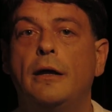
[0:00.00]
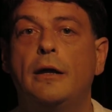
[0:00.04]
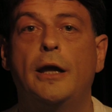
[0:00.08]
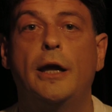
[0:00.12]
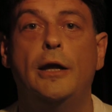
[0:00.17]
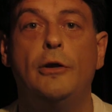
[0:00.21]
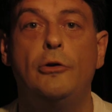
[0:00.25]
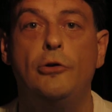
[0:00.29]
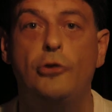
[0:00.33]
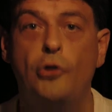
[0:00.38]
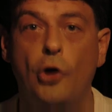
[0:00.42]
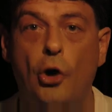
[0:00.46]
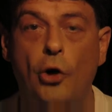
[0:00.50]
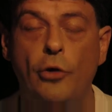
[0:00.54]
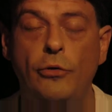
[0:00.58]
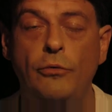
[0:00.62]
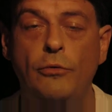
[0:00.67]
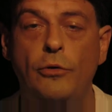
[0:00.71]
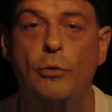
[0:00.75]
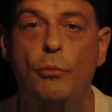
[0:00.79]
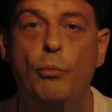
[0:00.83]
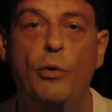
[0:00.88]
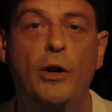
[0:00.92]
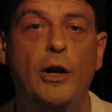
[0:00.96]
King
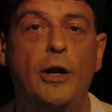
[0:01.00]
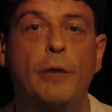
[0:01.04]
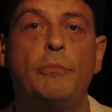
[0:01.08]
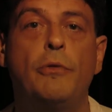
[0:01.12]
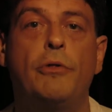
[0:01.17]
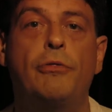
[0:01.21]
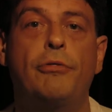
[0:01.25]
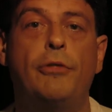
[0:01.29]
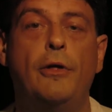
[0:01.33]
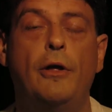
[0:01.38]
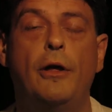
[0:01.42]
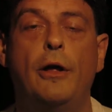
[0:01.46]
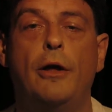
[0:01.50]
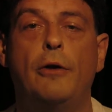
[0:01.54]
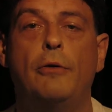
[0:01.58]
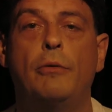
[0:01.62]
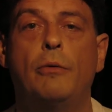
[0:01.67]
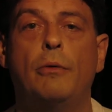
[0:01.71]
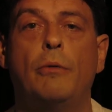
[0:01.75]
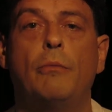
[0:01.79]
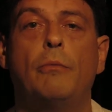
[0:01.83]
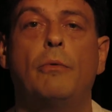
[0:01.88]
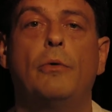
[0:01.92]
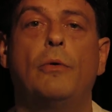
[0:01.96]
John and William III
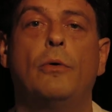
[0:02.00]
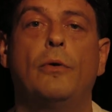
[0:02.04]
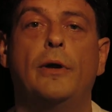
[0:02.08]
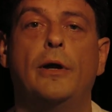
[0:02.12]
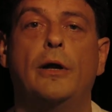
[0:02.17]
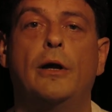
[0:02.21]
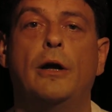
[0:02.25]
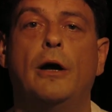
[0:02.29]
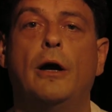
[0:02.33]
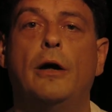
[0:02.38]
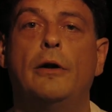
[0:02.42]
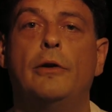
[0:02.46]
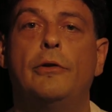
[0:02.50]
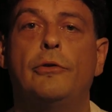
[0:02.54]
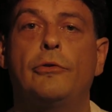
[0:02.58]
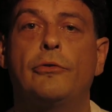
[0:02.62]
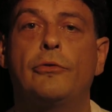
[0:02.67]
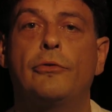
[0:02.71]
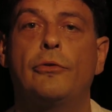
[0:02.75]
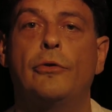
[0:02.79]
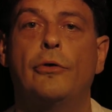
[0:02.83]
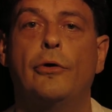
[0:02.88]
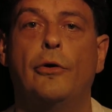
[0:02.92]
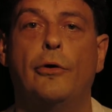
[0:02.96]
were all
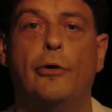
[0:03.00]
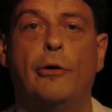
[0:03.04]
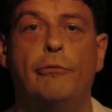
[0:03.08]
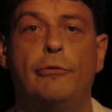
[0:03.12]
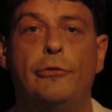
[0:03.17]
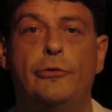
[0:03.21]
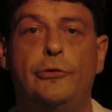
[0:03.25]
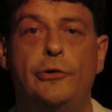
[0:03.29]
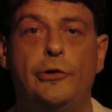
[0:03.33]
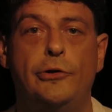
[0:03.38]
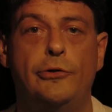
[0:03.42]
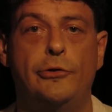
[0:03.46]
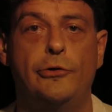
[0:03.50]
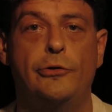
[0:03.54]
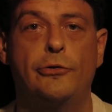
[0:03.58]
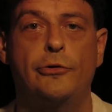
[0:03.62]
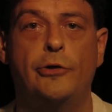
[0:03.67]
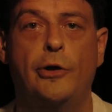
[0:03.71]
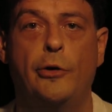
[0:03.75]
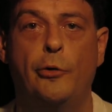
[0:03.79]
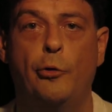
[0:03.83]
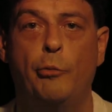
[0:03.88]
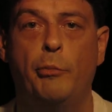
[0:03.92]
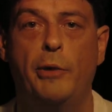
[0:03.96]
incarnates of the Jesus
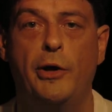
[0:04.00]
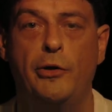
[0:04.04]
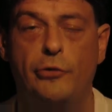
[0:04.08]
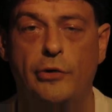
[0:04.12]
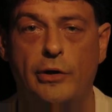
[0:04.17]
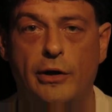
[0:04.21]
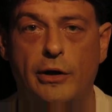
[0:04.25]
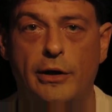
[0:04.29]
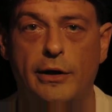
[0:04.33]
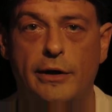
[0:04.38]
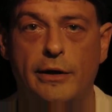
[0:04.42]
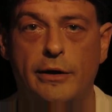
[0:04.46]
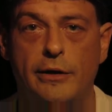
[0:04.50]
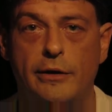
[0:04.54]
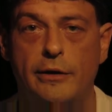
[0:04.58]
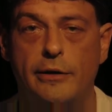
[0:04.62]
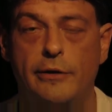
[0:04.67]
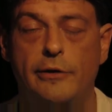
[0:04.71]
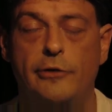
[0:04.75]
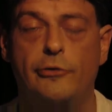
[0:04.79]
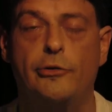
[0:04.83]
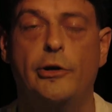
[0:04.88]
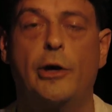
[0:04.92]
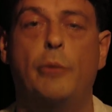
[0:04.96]
soul, basically,
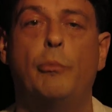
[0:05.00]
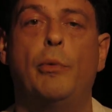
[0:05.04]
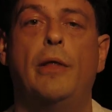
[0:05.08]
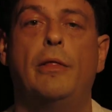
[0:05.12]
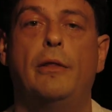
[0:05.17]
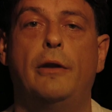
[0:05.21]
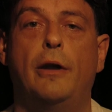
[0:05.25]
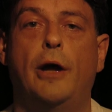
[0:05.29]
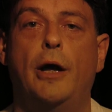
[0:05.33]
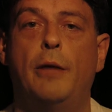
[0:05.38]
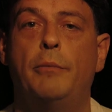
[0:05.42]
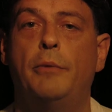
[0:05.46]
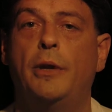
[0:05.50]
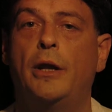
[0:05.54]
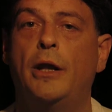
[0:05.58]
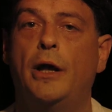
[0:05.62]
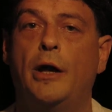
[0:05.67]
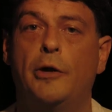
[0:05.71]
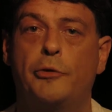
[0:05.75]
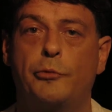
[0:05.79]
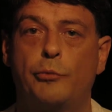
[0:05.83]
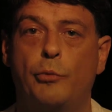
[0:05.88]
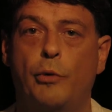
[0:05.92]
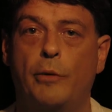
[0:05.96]
in the same way that I am the
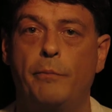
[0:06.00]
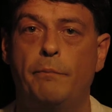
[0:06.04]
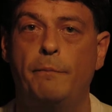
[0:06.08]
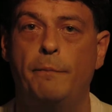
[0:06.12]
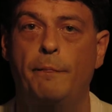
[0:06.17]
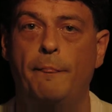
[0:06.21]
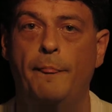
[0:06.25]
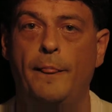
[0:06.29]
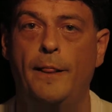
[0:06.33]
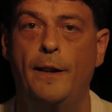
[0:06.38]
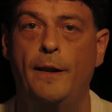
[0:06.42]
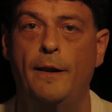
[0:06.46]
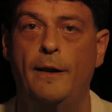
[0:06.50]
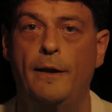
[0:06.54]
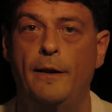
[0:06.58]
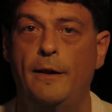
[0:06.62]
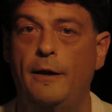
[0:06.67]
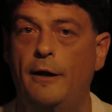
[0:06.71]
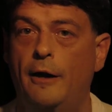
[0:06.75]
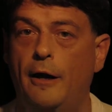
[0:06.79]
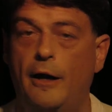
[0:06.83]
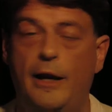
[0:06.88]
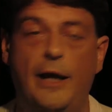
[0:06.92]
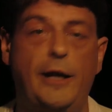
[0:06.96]
last one.
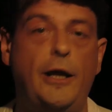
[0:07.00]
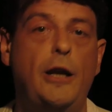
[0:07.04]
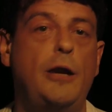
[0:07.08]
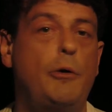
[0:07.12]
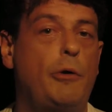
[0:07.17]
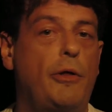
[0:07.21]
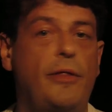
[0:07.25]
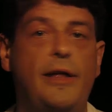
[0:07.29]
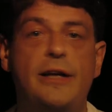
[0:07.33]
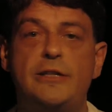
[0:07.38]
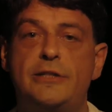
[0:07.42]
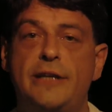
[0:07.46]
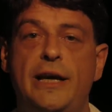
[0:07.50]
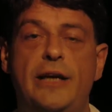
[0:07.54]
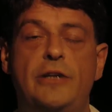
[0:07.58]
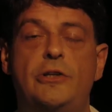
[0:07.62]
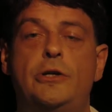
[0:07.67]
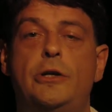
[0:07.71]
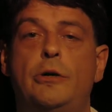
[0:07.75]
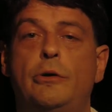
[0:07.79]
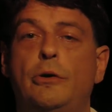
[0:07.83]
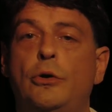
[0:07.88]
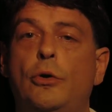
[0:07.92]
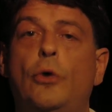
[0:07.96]
And I don't know what they say
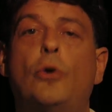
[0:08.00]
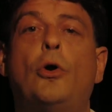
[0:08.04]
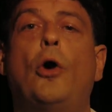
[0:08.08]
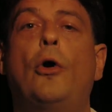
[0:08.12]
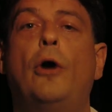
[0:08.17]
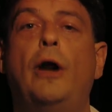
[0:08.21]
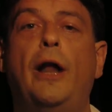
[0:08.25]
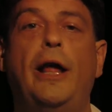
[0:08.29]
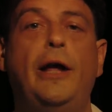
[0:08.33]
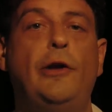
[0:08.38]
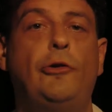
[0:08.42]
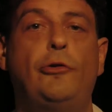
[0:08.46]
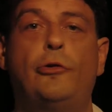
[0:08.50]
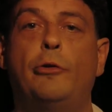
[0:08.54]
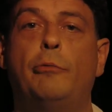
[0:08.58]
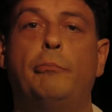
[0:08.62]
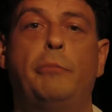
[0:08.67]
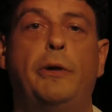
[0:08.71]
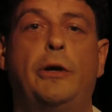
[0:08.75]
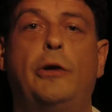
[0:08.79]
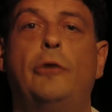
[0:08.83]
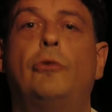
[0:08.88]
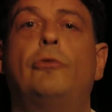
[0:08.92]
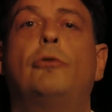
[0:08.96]
to you at your
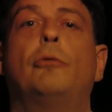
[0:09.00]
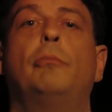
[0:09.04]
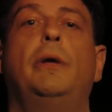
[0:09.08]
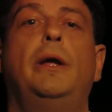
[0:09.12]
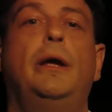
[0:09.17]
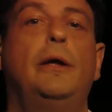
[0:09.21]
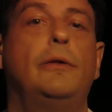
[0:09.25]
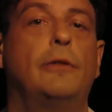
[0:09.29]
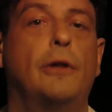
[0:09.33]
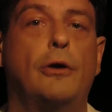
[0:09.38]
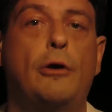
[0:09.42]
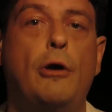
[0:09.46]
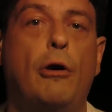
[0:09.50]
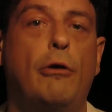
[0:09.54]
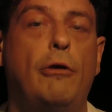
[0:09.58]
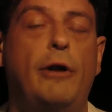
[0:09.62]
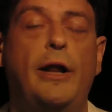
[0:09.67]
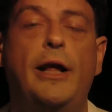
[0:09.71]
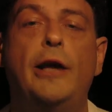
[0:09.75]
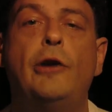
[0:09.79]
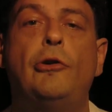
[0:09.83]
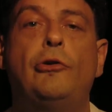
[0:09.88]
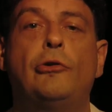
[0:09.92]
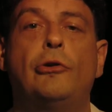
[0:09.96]
coronation, because to me at the
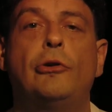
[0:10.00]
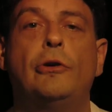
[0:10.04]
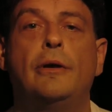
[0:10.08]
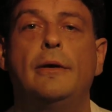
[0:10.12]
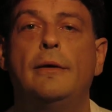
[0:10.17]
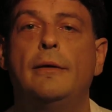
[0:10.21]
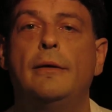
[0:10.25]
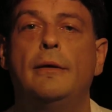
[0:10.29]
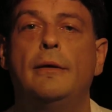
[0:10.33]
coronation